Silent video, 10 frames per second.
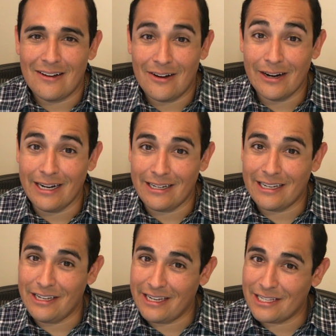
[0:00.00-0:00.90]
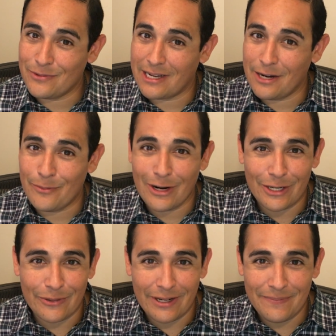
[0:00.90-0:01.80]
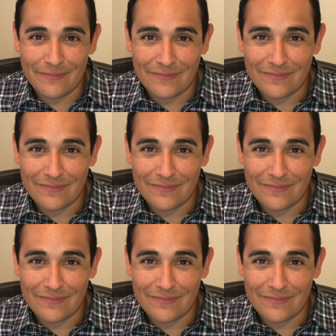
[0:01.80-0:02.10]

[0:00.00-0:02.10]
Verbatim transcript: Alright, can you guess what kind of market we're in?